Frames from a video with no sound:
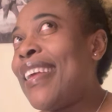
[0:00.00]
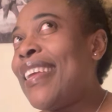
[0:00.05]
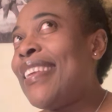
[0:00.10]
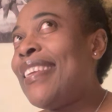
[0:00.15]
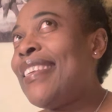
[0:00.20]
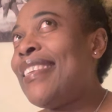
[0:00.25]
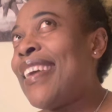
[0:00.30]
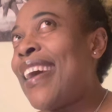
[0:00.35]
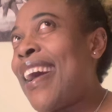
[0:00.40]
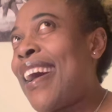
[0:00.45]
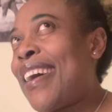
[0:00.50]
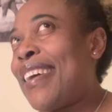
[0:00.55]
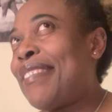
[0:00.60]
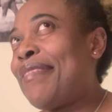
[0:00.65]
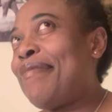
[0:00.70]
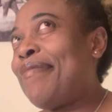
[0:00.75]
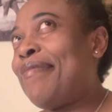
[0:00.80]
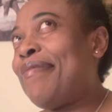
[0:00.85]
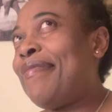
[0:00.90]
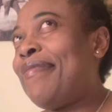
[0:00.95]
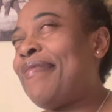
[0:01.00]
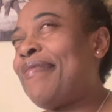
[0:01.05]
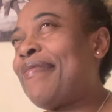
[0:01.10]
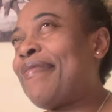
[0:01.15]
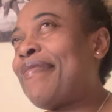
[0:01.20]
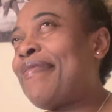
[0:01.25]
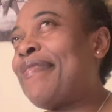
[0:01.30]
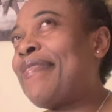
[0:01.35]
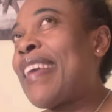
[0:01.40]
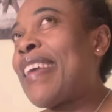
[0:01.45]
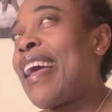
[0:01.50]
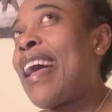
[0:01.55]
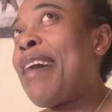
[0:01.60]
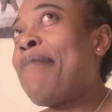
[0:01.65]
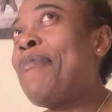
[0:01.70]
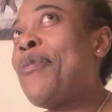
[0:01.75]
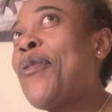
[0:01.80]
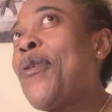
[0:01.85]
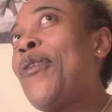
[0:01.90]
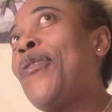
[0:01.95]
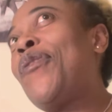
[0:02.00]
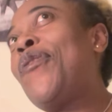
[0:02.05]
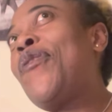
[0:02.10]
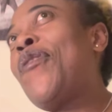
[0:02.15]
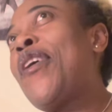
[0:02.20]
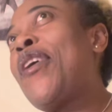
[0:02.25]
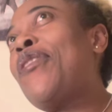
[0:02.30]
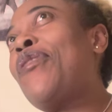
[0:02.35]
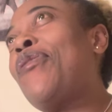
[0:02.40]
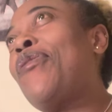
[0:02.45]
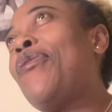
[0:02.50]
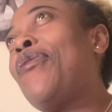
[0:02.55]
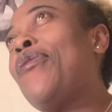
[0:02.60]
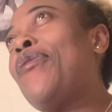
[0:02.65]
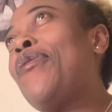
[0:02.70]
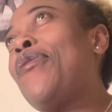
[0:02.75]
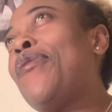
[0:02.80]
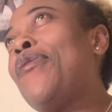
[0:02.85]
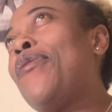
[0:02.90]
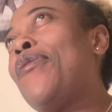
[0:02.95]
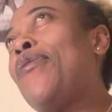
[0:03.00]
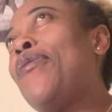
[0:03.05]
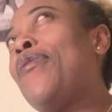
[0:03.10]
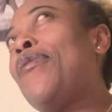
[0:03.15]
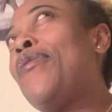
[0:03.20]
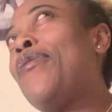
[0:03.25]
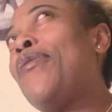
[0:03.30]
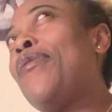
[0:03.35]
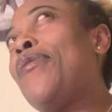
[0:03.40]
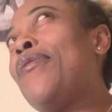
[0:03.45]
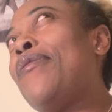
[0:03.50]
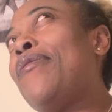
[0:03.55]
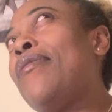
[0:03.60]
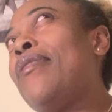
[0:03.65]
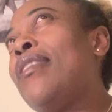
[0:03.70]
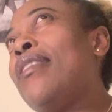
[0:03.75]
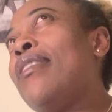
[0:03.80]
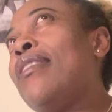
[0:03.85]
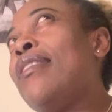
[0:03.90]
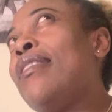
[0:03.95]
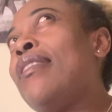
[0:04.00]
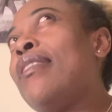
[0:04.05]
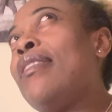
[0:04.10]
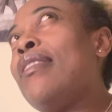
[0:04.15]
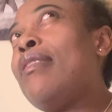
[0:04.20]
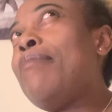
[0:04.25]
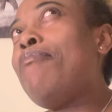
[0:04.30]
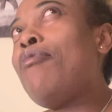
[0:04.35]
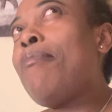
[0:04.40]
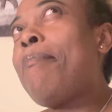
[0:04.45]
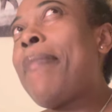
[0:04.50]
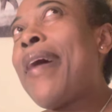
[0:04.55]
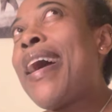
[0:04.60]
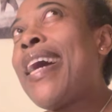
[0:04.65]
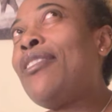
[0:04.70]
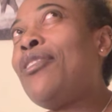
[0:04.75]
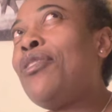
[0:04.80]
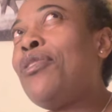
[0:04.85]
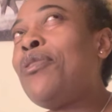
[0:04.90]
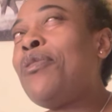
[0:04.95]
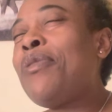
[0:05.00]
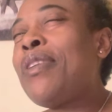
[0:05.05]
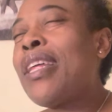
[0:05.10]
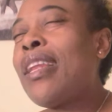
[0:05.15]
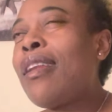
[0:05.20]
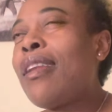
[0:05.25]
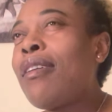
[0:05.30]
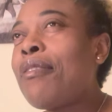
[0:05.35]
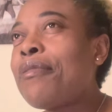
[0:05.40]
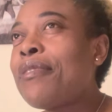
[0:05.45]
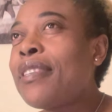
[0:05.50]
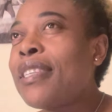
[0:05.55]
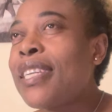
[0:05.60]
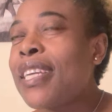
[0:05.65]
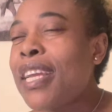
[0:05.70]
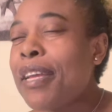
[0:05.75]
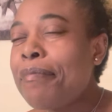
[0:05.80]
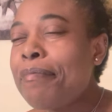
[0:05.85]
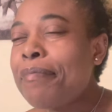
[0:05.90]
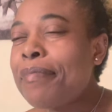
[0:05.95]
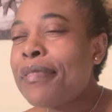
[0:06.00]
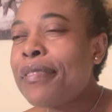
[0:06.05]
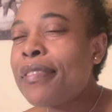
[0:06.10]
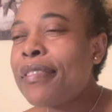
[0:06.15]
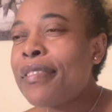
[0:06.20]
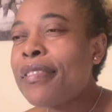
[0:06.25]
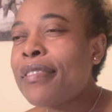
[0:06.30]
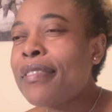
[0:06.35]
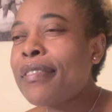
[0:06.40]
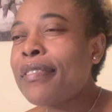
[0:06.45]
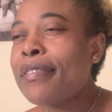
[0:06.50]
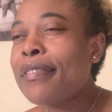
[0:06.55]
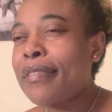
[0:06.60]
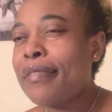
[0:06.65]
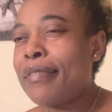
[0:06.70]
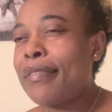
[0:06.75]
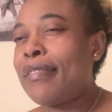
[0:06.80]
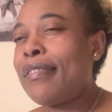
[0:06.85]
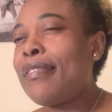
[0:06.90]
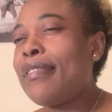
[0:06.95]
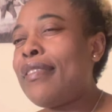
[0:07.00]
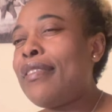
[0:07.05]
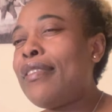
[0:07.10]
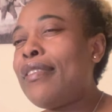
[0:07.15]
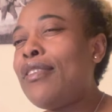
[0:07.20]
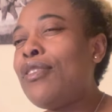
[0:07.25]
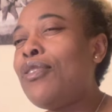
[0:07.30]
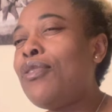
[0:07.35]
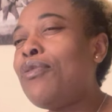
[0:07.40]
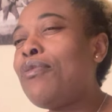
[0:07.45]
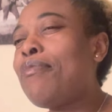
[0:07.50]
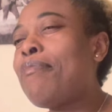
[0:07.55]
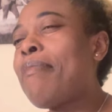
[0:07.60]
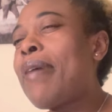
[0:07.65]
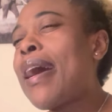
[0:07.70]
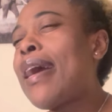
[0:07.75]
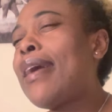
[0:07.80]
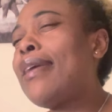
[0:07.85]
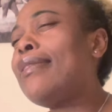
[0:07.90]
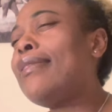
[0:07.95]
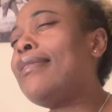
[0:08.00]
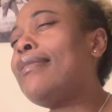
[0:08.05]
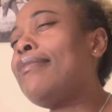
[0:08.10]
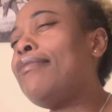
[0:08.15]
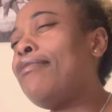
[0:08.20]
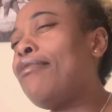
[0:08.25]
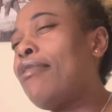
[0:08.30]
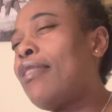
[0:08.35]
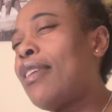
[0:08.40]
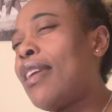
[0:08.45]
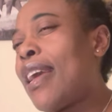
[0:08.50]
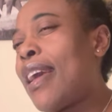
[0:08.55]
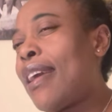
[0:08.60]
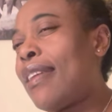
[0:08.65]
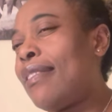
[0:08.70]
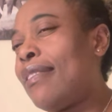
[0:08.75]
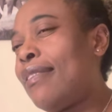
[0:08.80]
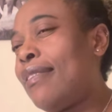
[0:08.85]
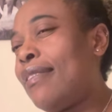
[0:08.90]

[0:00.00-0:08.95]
Yeah, I'm not going to bombard you with a lot of tips you might forget.